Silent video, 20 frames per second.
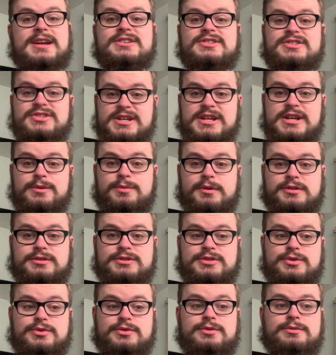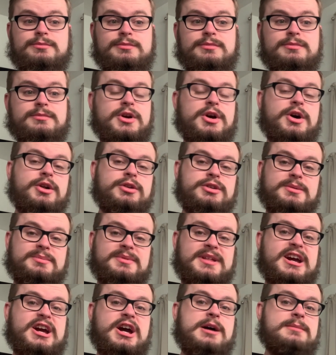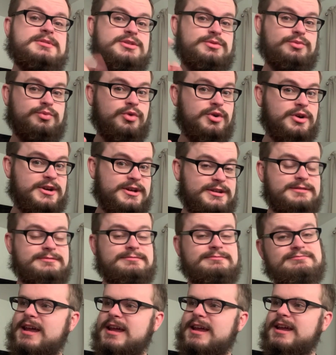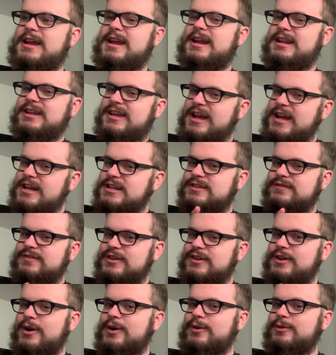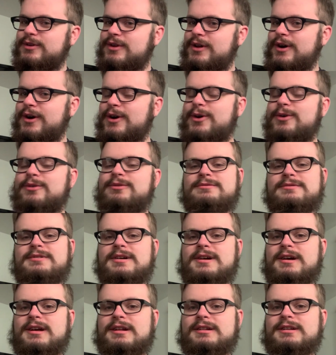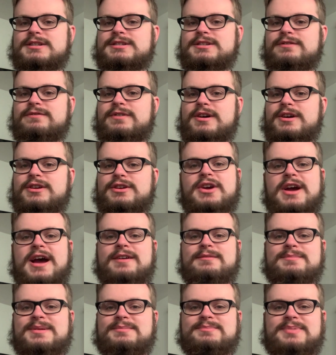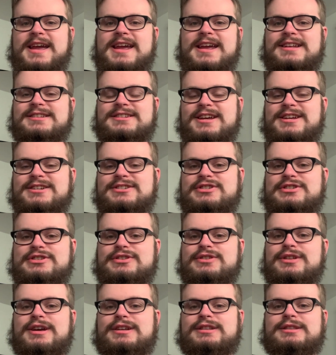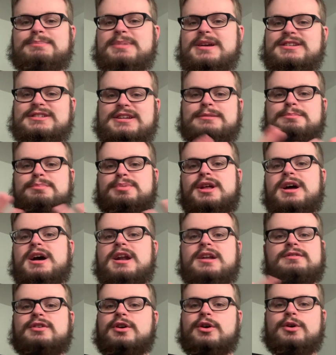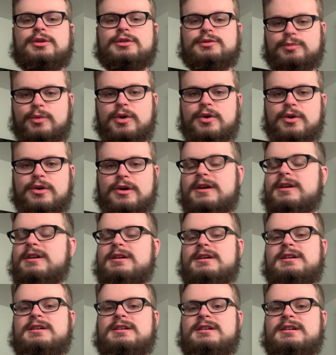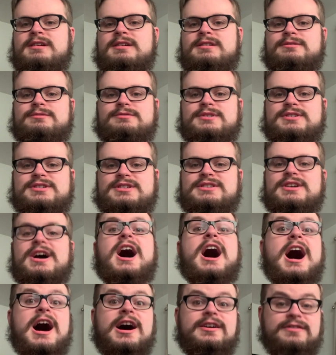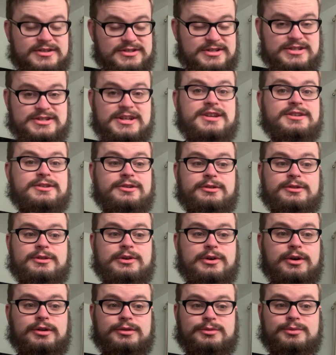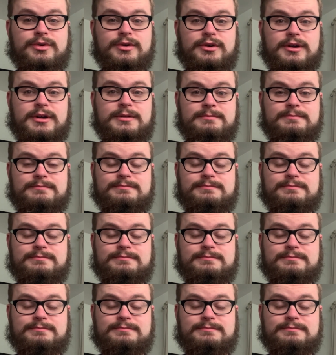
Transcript: sequel to Call of Duty Black Ops 1. In case if you don't know, unless if you haven't been paying attention to like the basic plot of Cold War, which is obviously set during the Cold War.